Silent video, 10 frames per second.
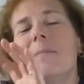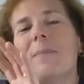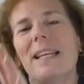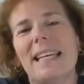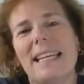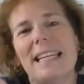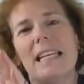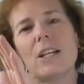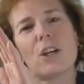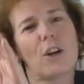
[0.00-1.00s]
But in
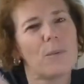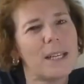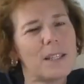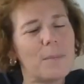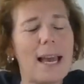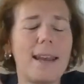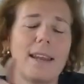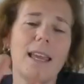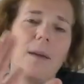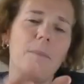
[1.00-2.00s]

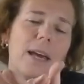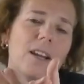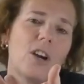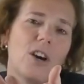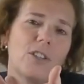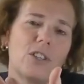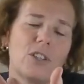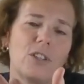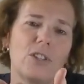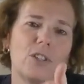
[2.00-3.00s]
charismatic and
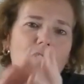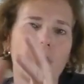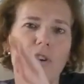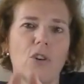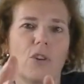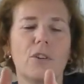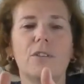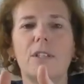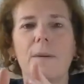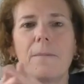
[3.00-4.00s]
Pentecostal
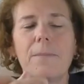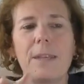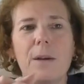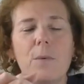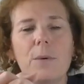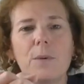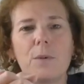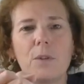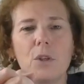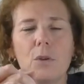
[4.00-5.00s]
circles, they
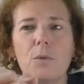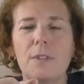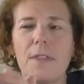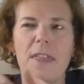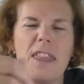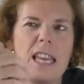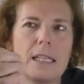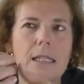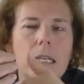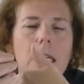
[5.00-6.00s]
will use
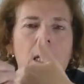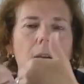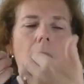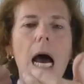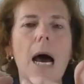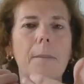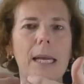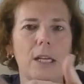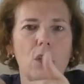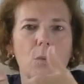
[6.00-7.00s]
this
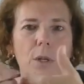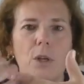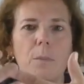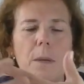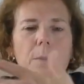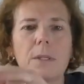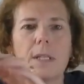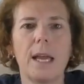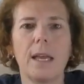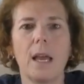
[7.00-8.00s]
comment. You will hear people
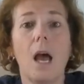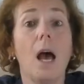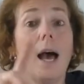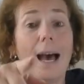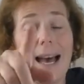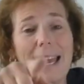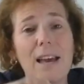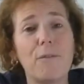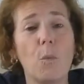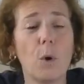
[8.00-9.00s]
say, I
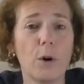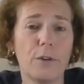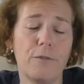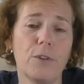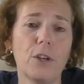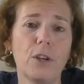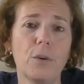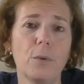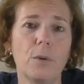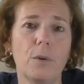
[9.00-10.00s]
have a word for
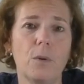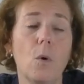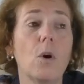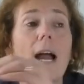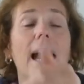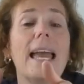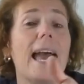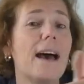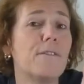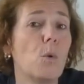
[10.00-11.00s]
you, or I
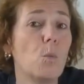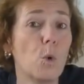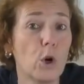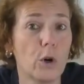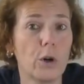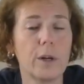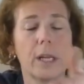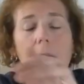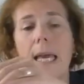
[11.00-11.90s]
have a word.